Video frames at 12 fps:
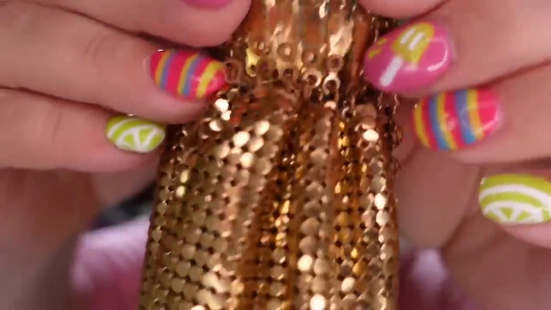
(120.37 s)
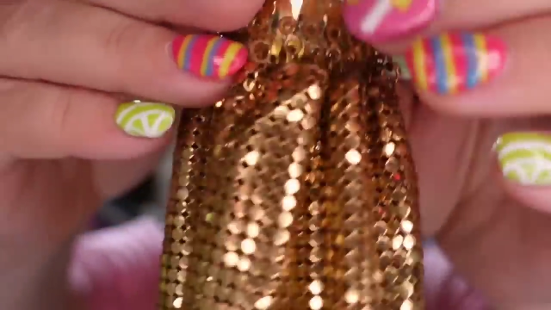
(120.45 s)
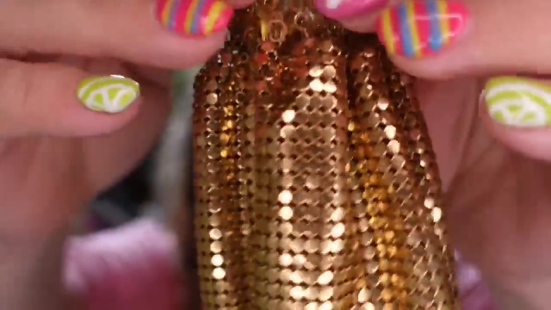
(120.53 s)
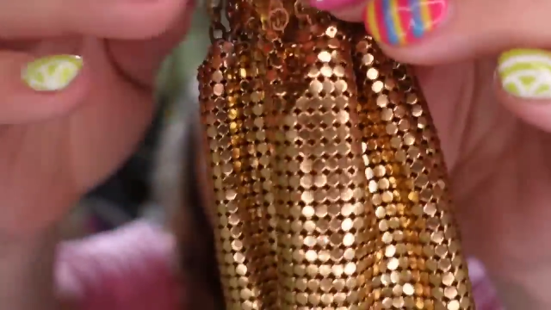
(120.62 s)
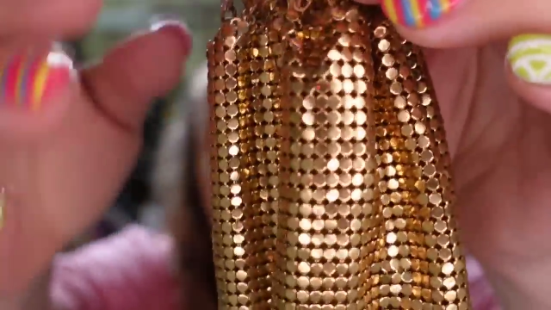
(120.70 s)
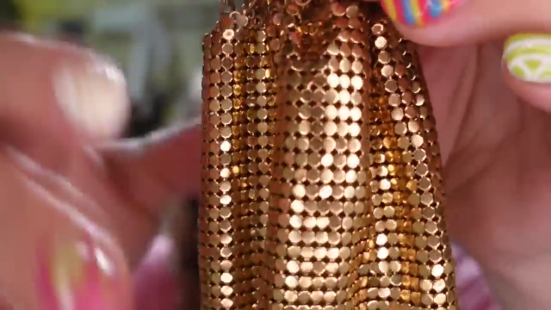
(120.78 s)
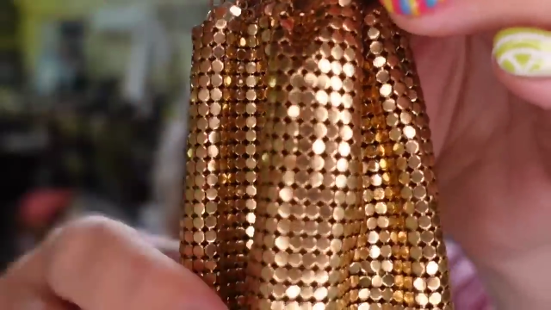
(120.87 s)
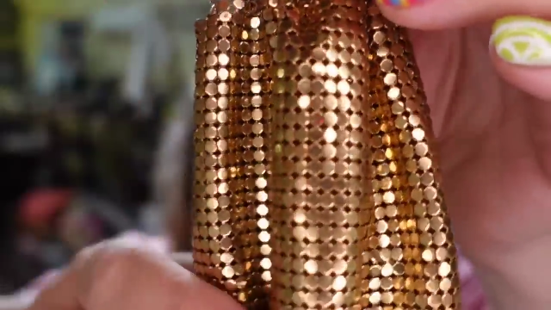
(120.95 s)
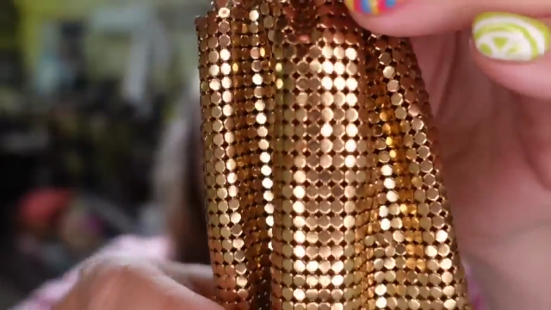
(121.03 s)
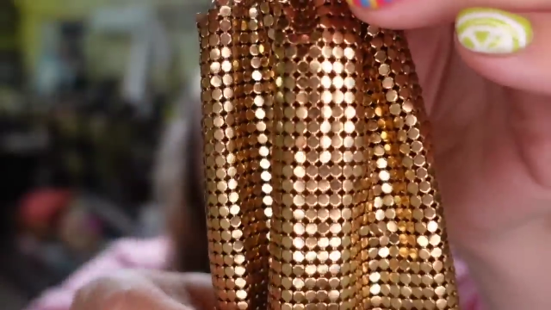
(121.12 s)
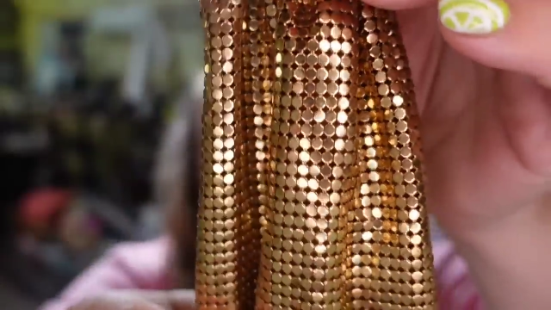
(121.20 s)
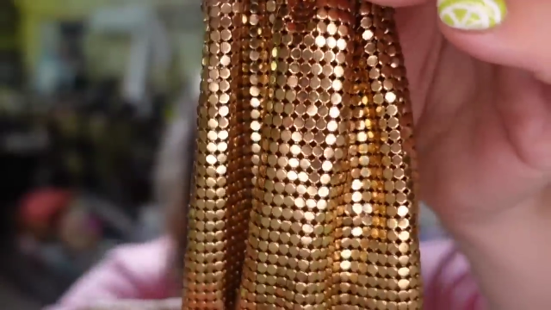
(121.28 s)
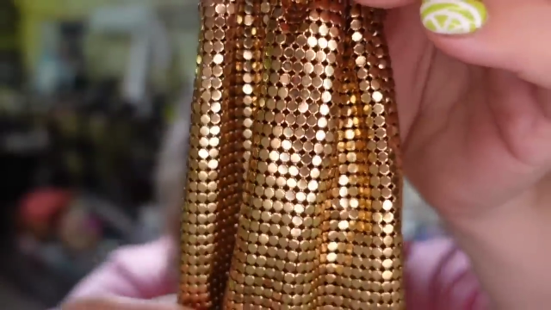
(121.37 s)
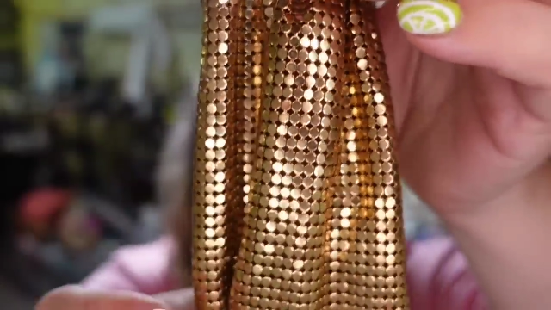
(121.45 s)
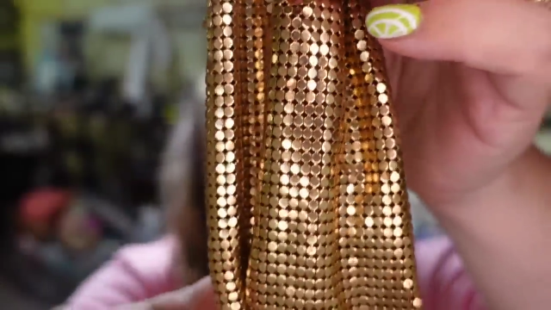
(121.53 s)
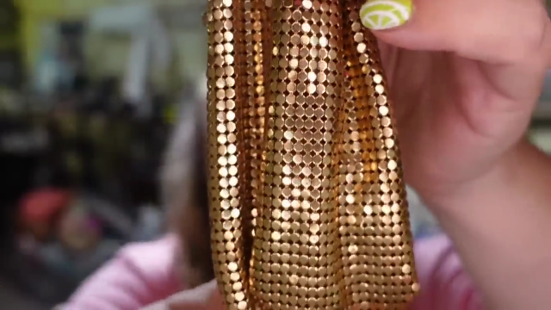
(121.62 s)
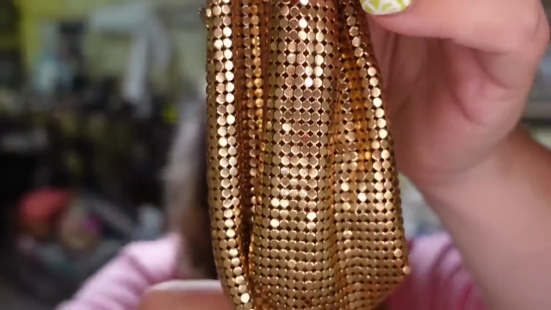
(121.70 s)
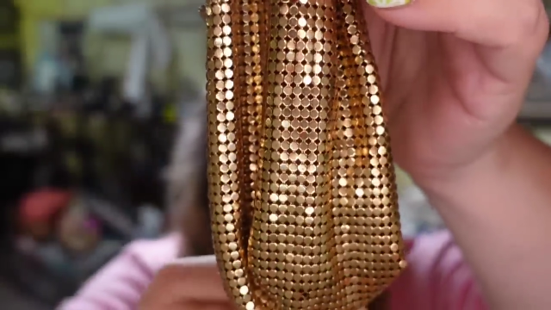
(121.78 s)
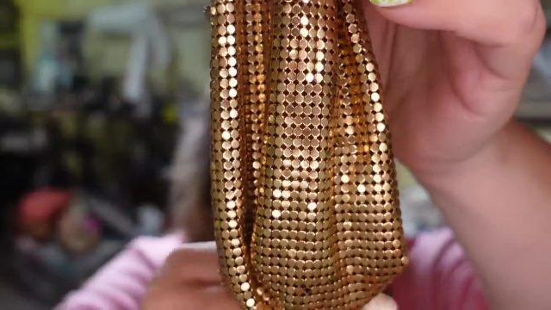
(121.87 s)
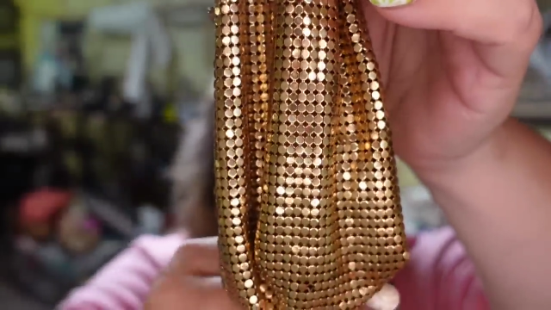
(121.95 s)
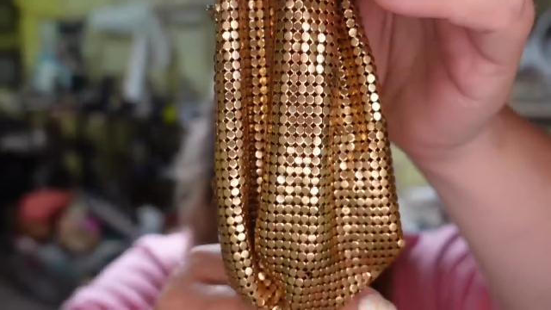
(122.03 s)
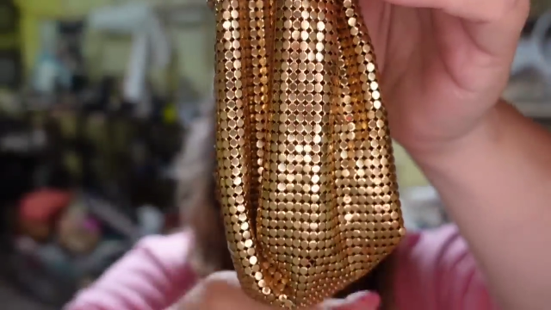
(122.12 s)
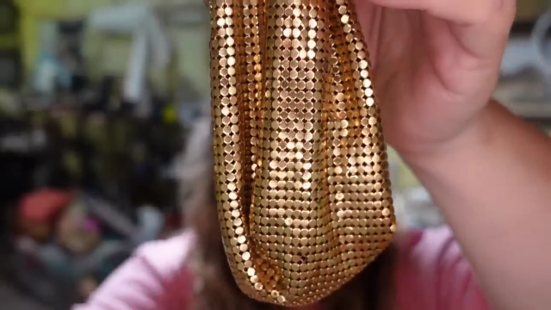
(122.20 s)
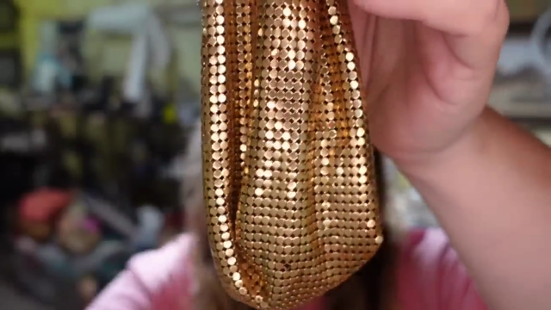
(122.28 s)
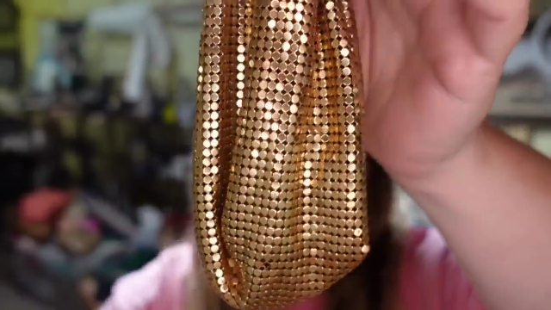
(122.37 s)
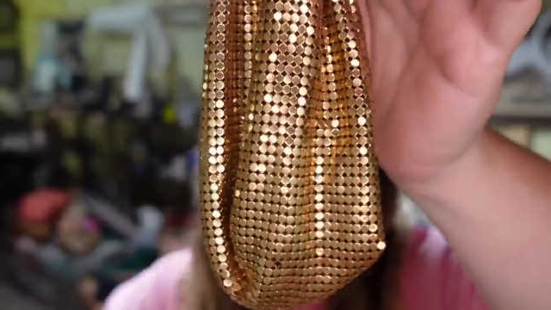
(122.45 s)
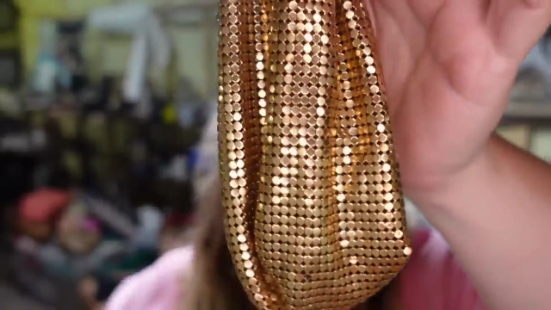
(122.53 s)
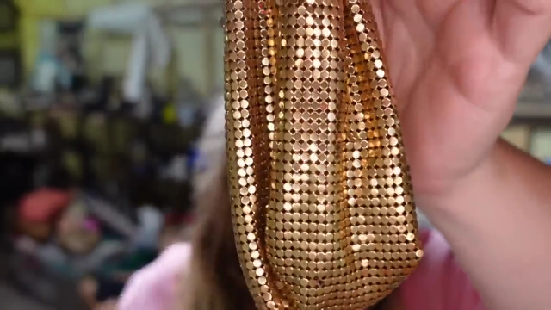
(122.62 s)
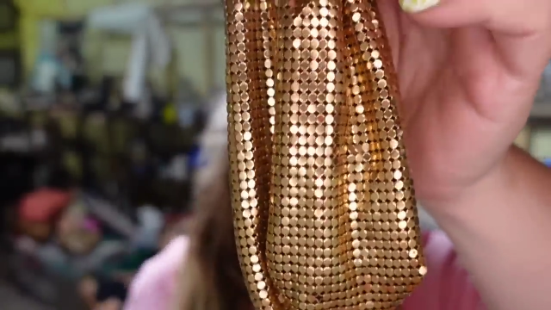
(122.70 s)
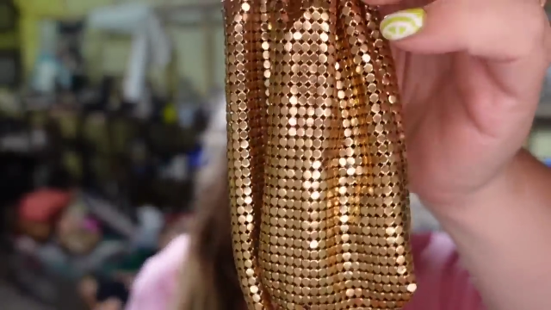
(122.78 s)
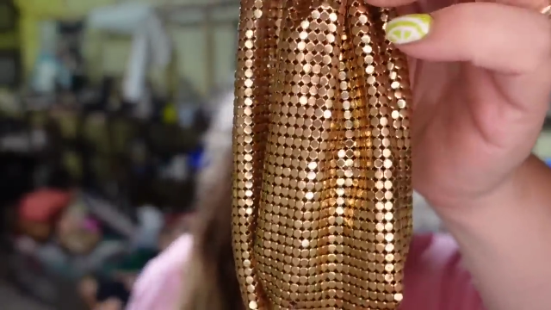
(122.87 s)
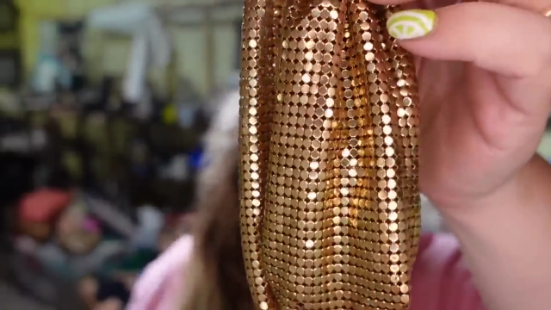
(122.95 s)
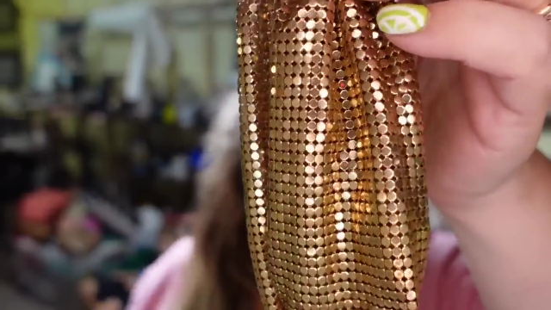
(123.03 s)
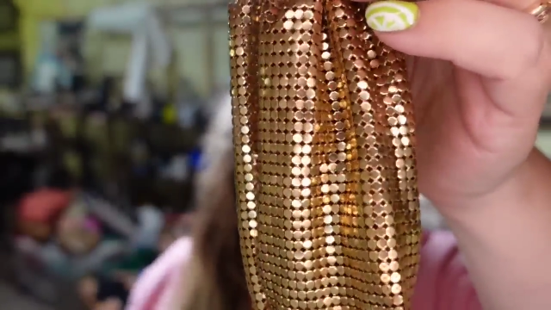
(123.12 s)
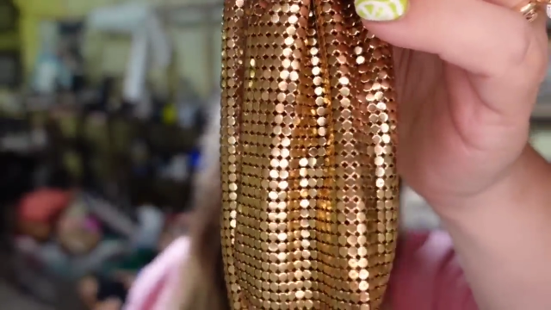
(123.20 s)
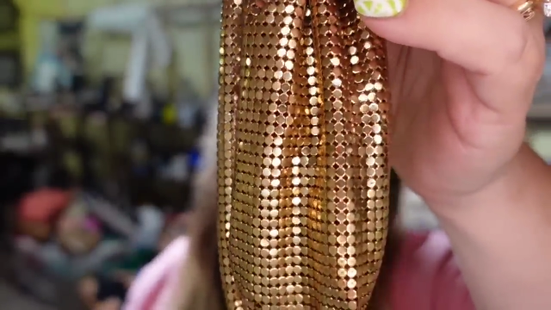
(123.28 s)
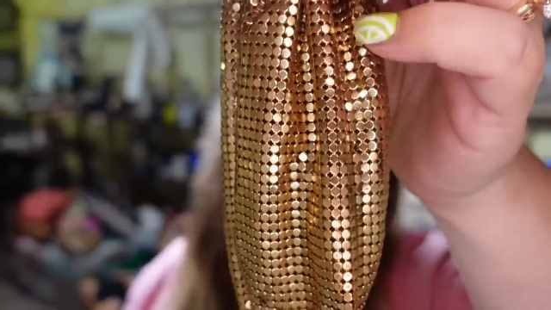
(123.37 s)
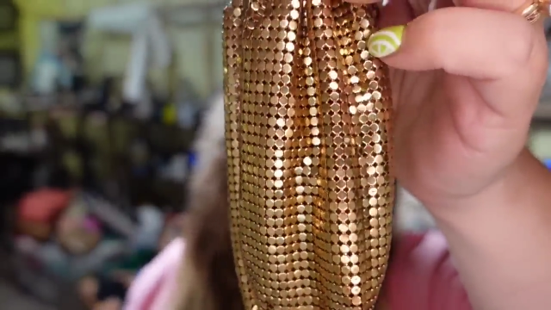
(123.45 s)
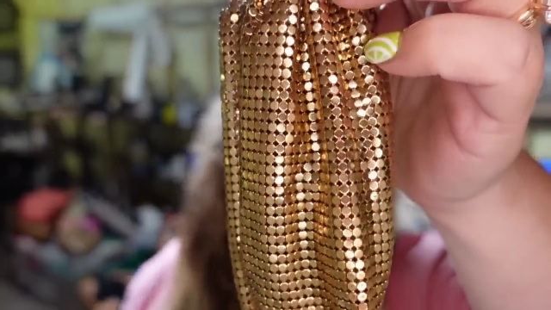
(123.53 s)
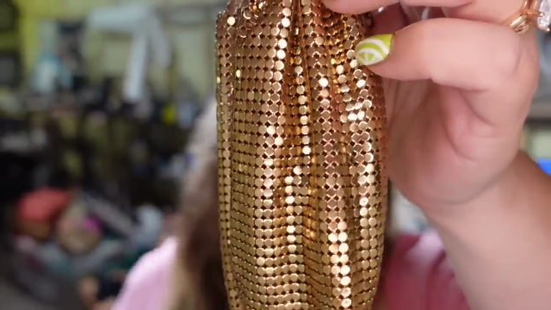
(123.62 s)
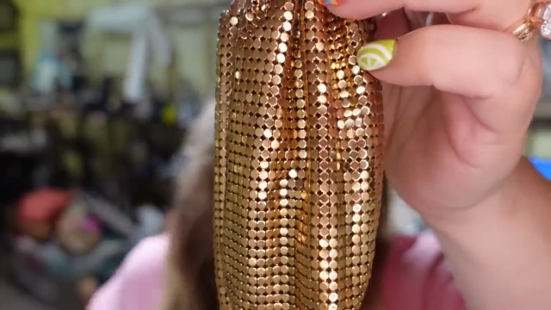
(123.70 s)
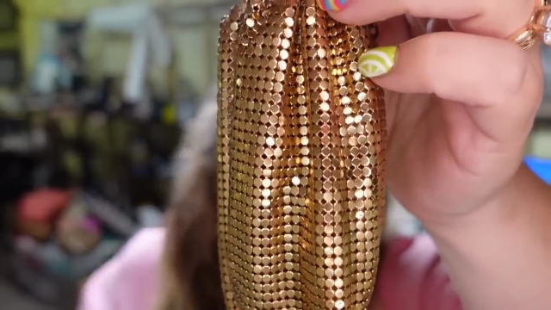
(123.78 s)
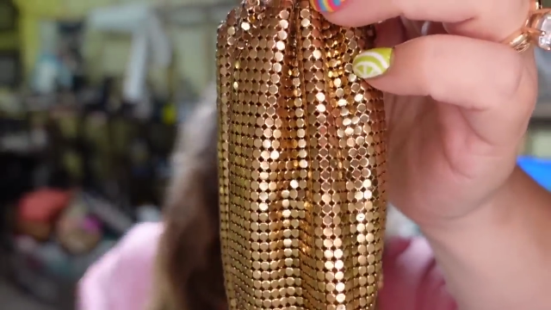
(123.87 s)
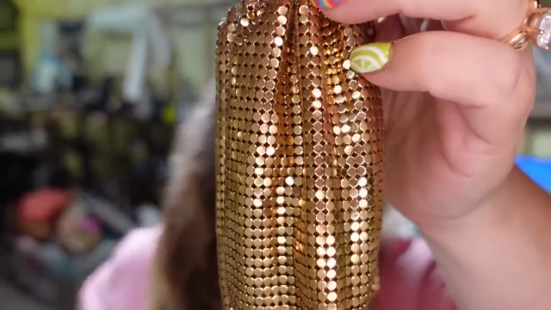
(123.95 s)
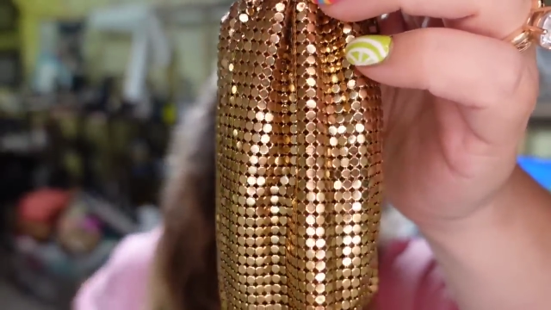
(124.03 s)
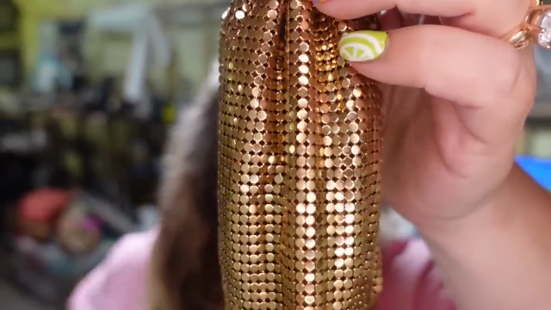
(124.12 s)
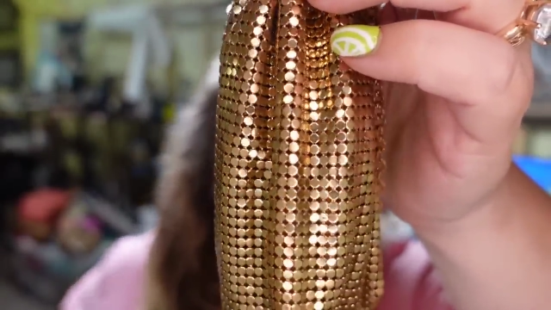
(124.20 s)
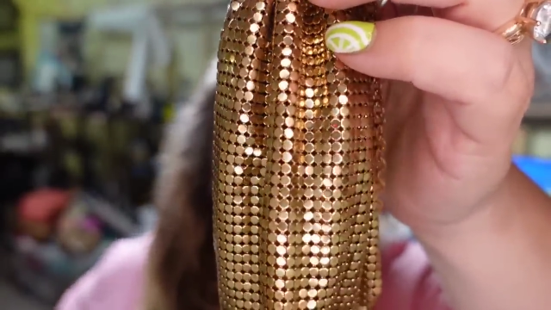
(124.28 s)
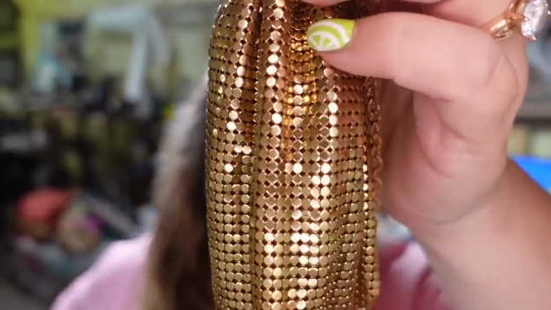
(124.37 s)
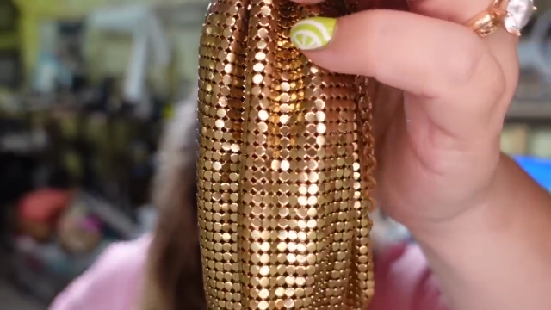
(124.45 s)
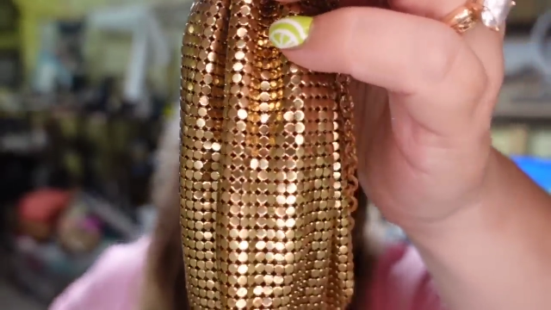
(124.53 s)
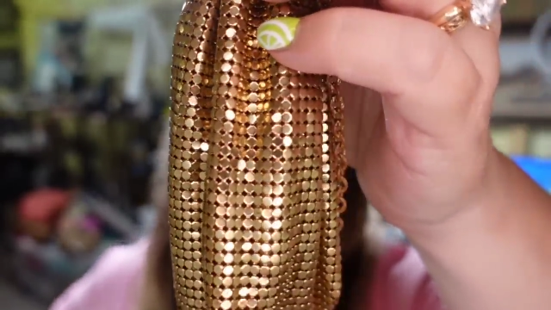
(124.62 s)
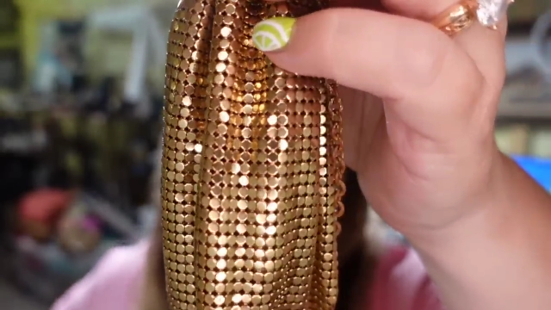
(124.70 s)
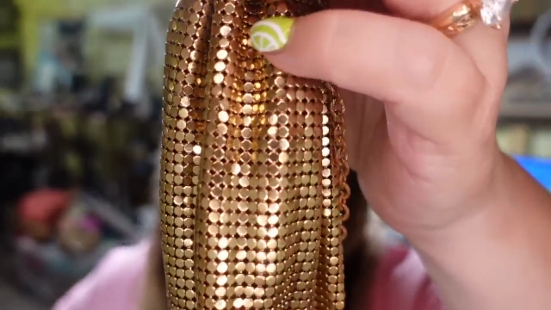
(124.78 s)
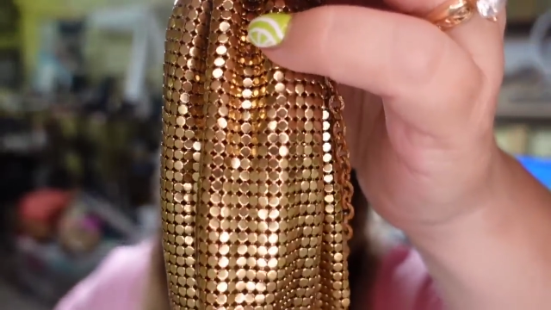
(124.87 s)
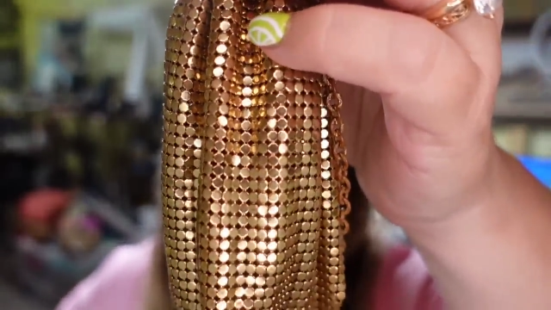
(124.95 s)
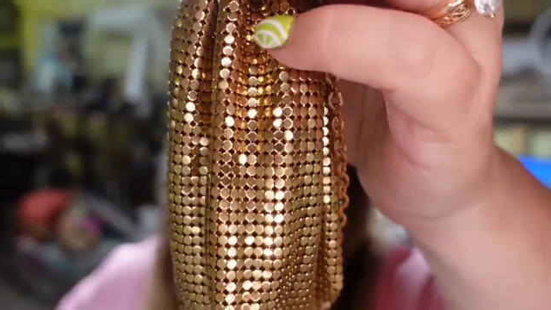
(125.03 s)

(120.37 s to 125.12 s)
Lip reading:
(no speaker visible)